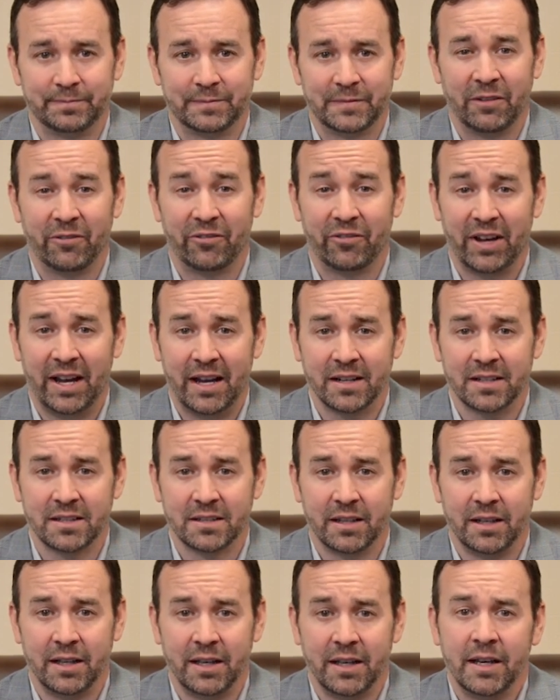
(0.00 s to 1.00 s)
In fact,
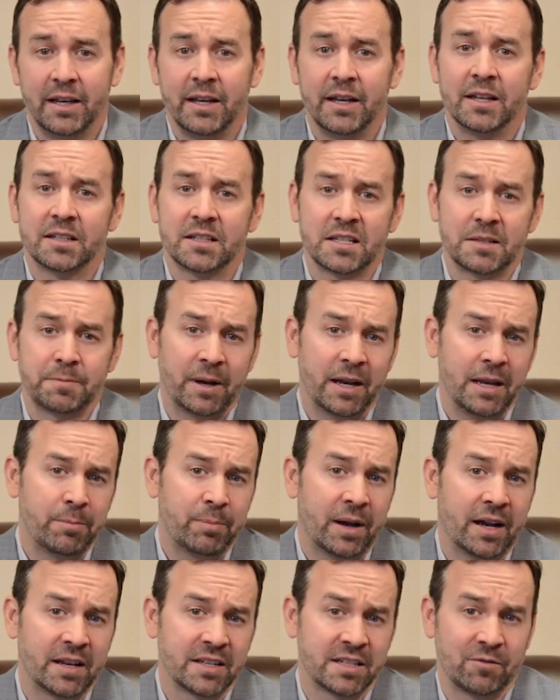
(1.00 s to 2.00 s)
despite
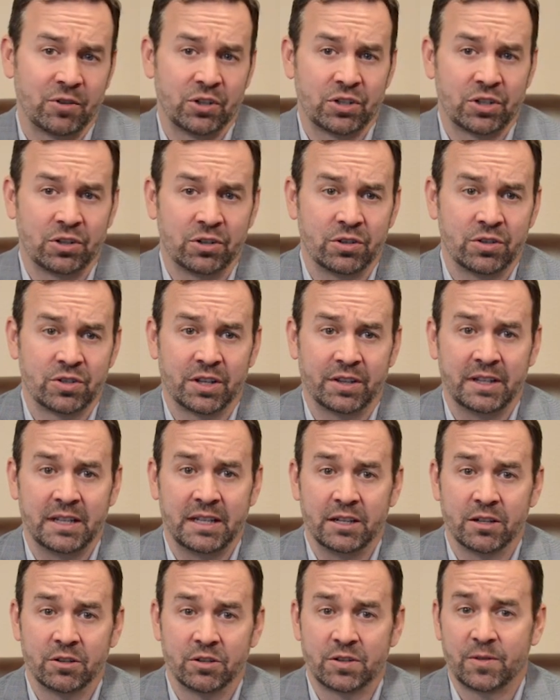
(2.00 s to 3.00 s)
positive returns on the
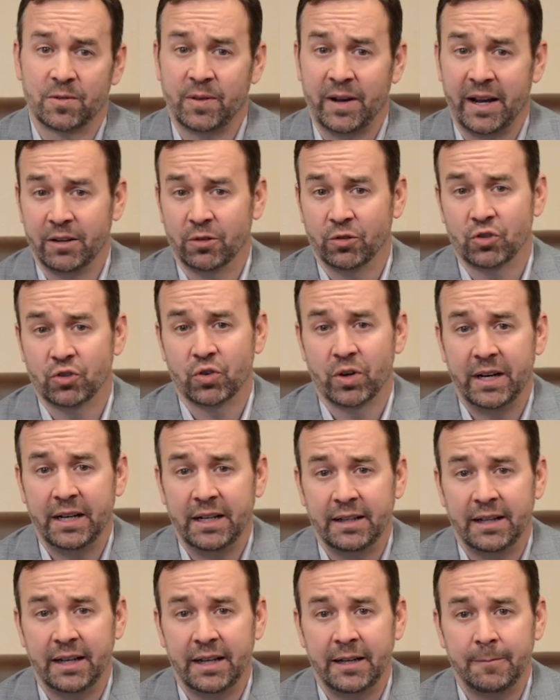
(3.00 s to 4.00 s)
year's final
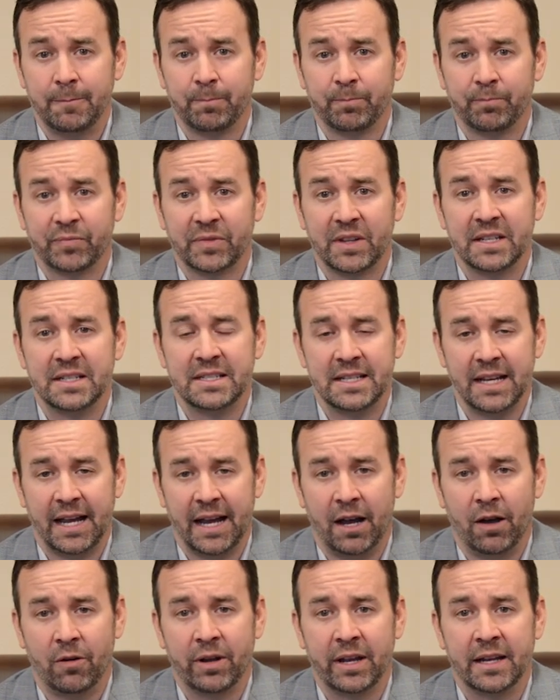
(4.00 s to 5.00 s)
trading day, the
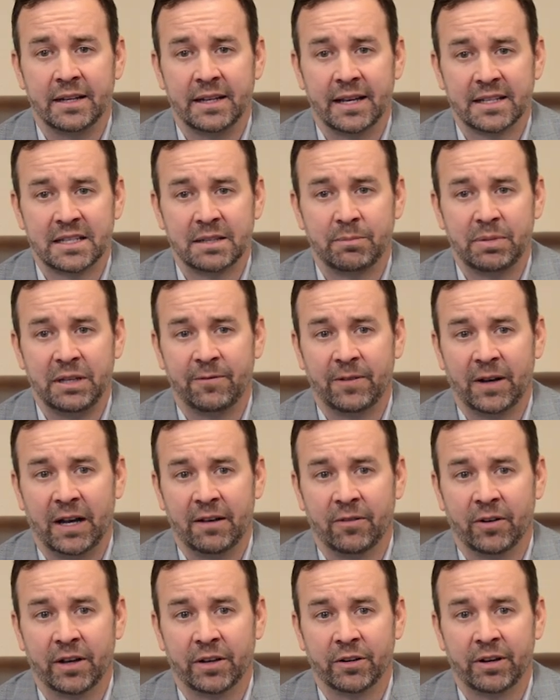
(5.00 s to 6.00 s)
Dow and S&P
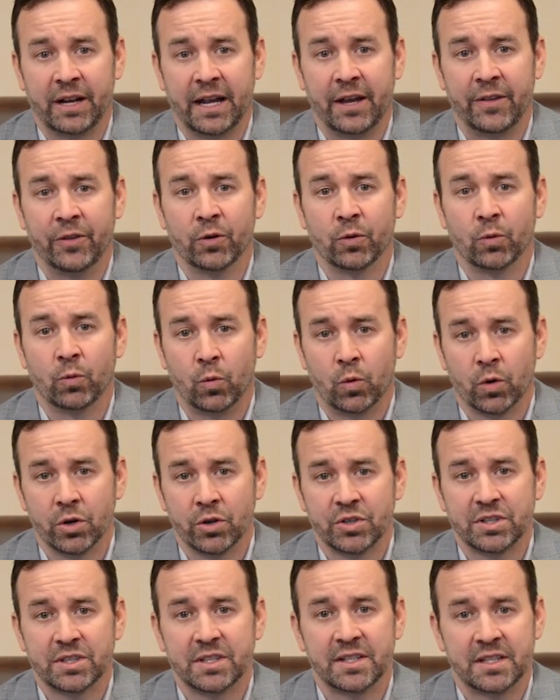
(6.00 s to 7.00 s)
500 had their
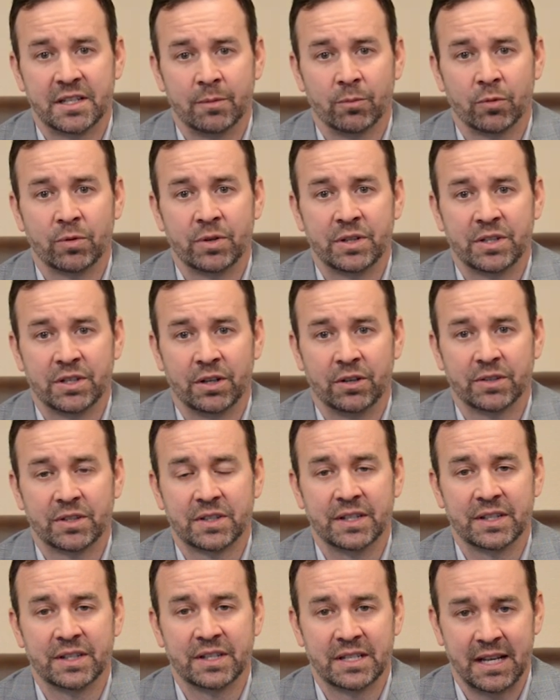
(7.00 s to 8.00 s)
worst December results
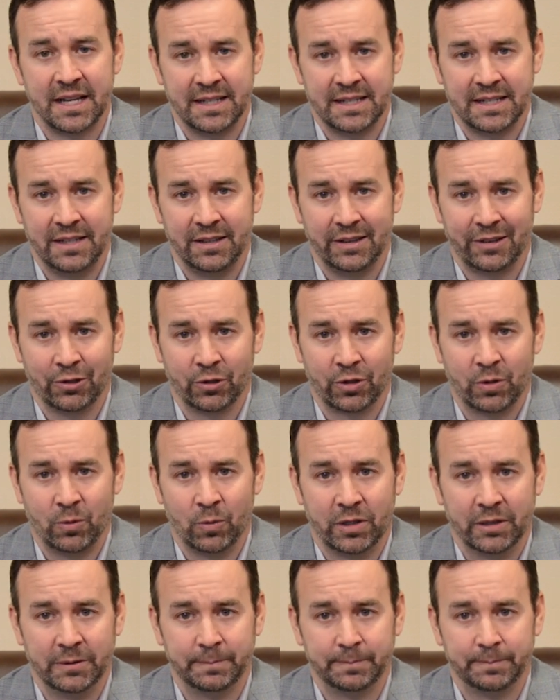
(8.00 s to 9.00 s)
since
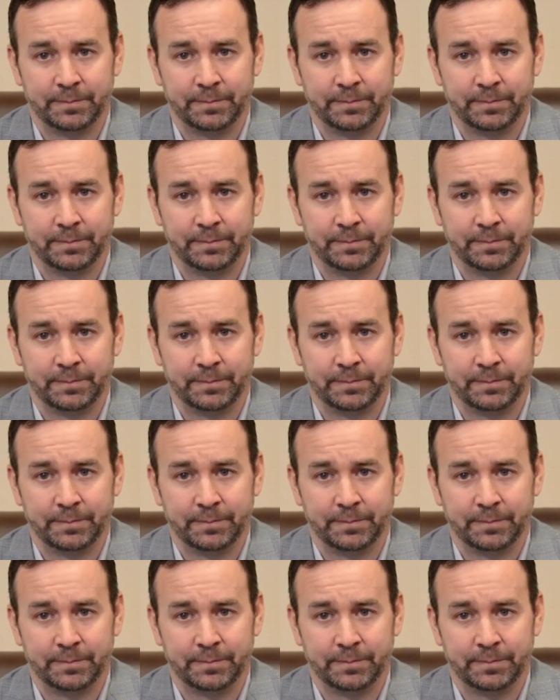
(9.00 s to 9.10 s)
1931.